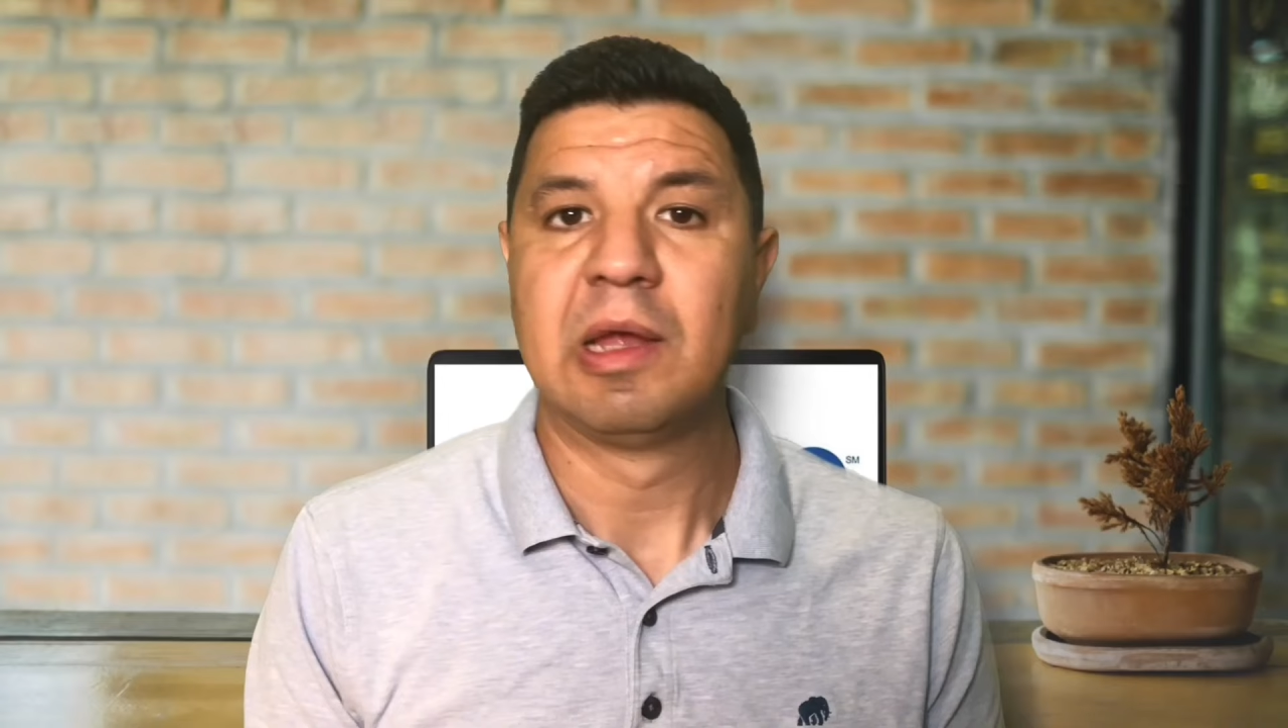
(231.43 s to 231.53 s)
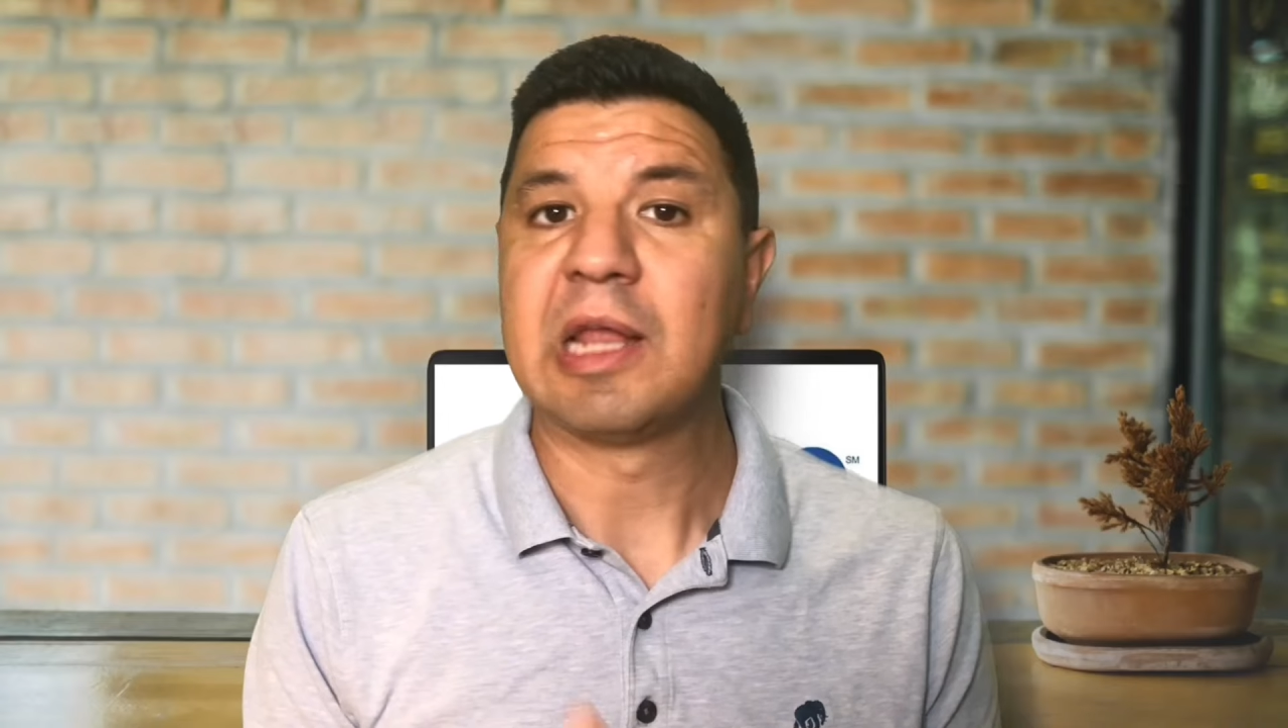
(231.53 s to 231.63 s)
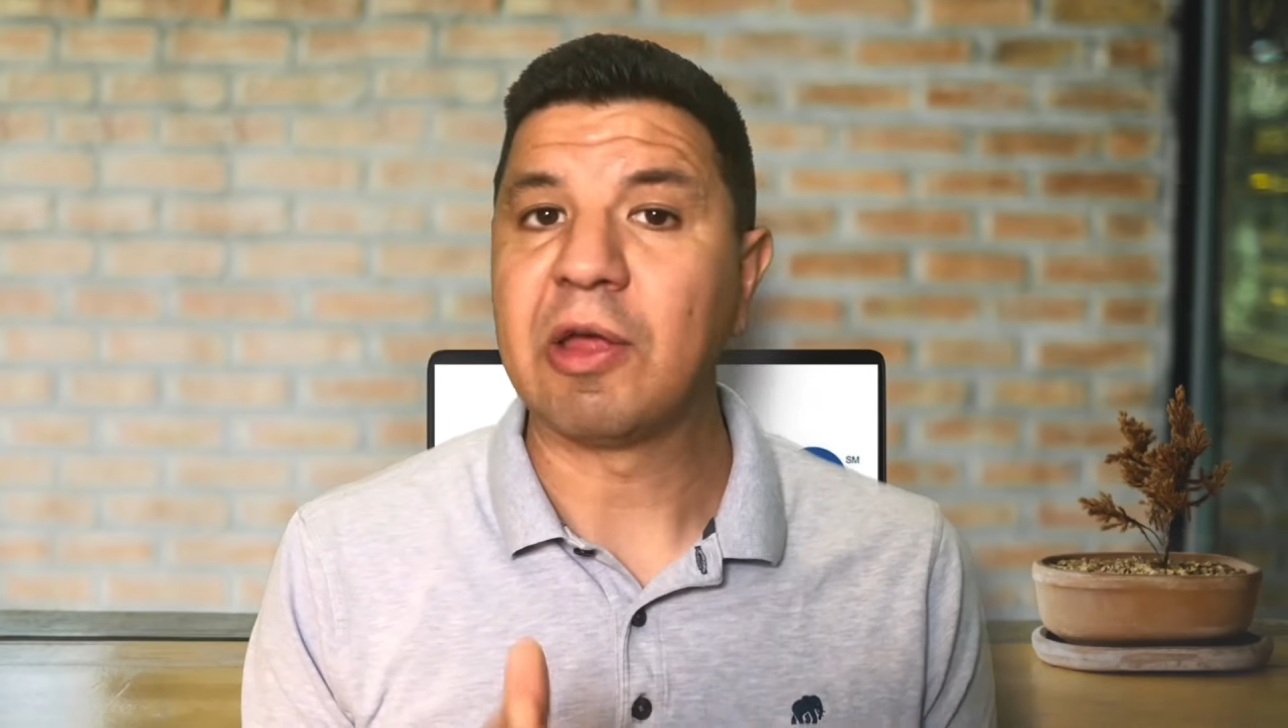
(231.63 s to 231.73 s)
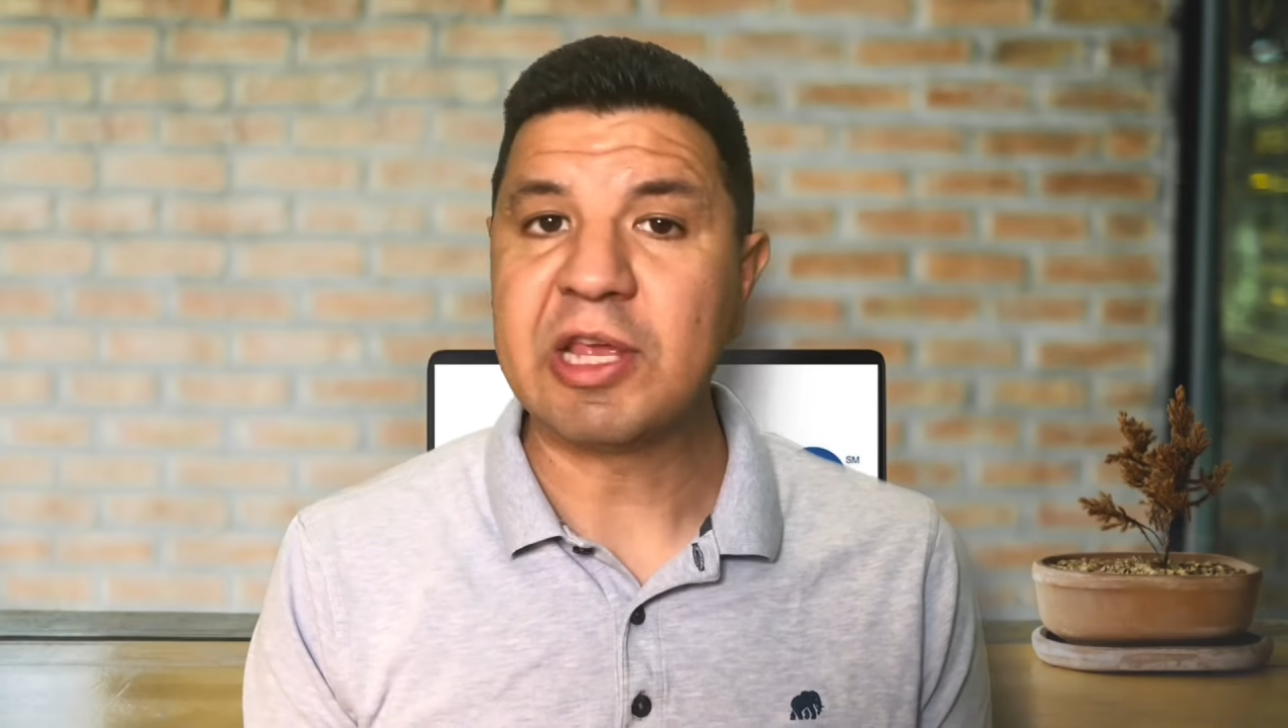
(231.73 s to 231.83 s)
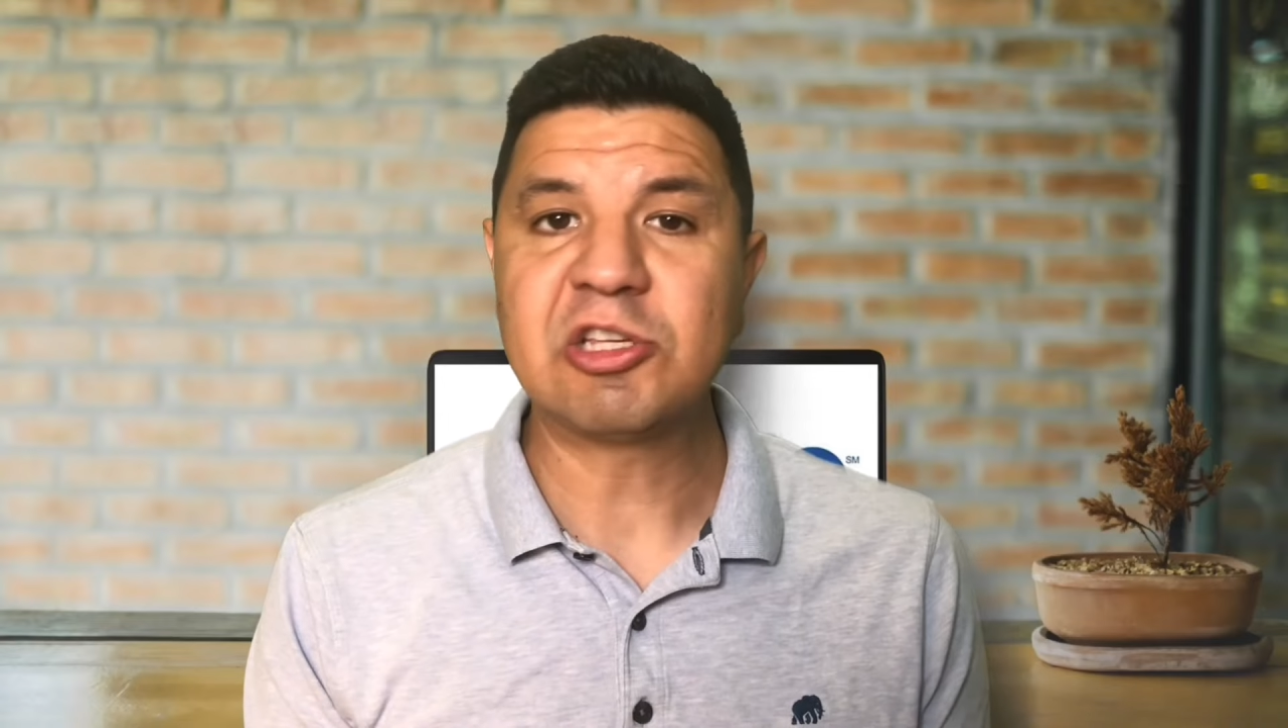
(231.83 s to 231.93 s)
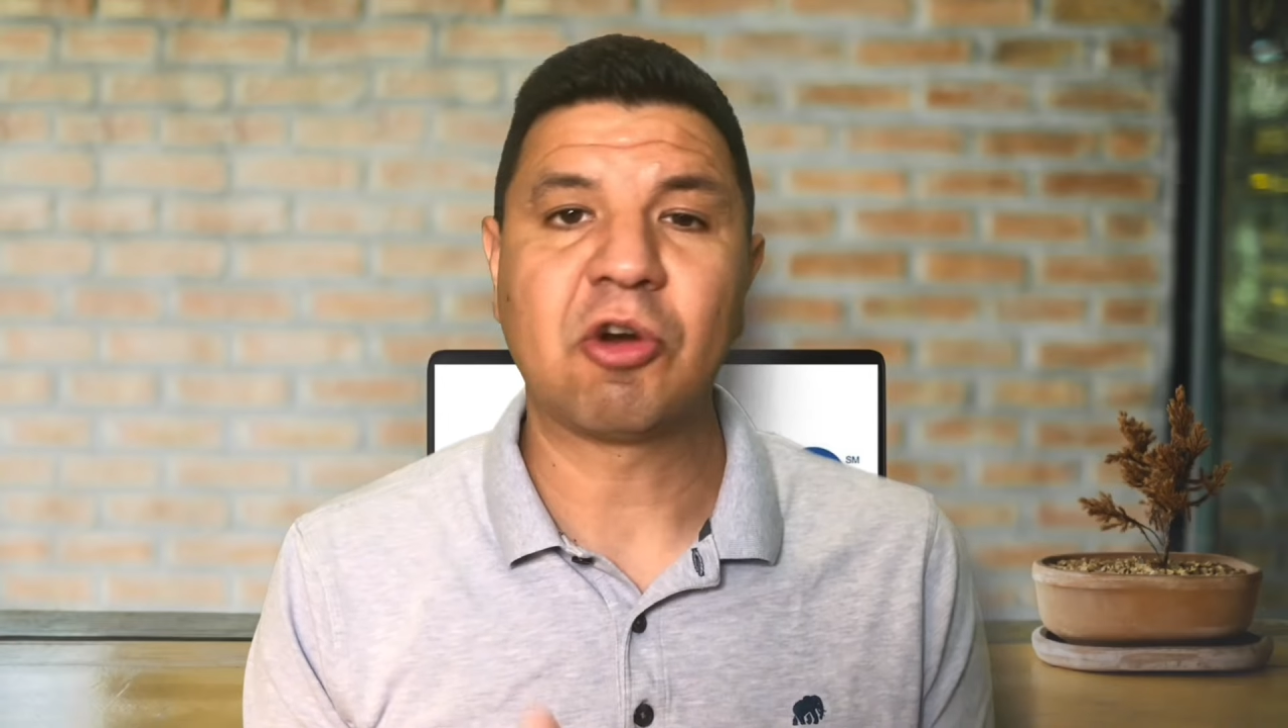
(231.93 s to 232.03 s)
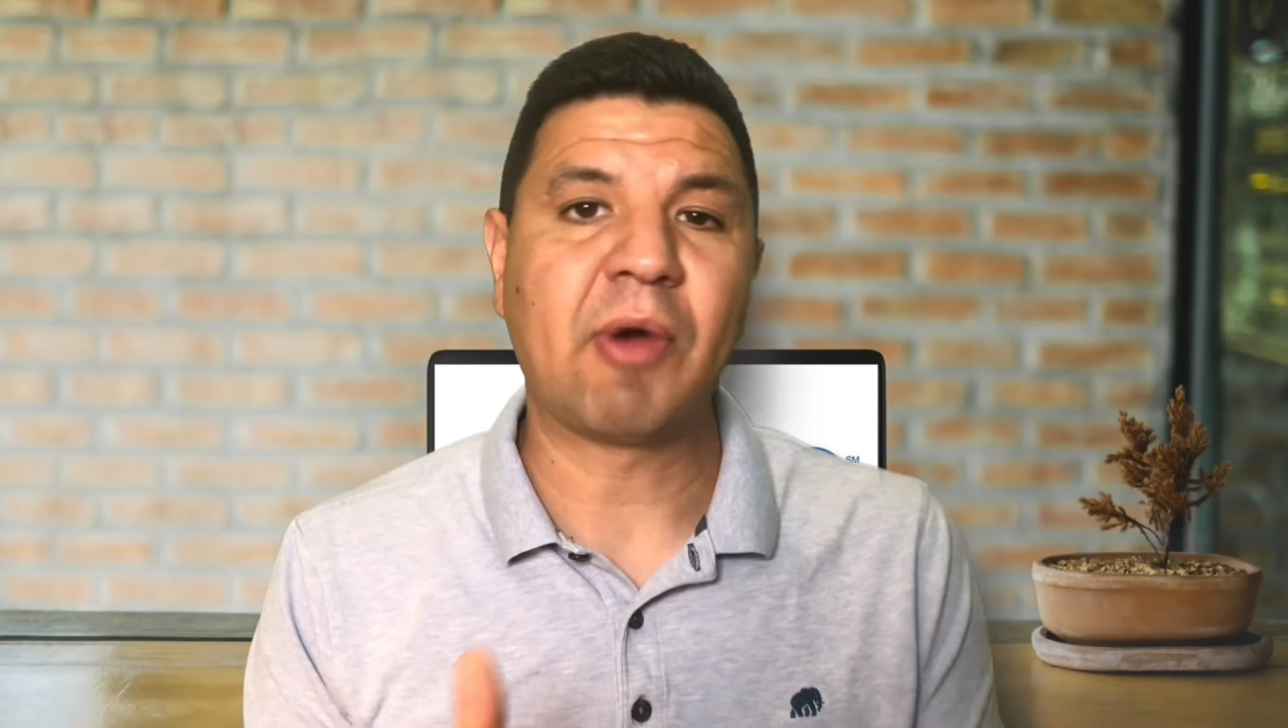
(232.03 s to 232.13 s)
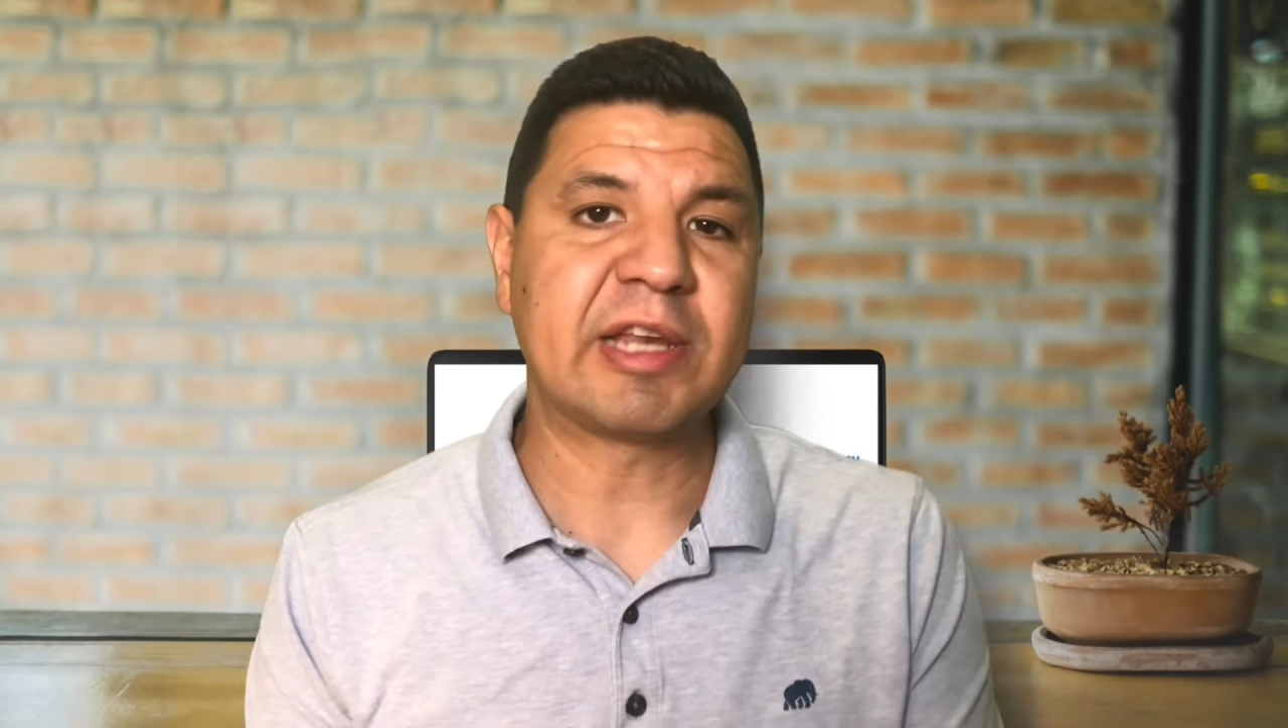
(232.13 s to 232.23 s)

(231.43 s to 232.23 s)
Now, these are great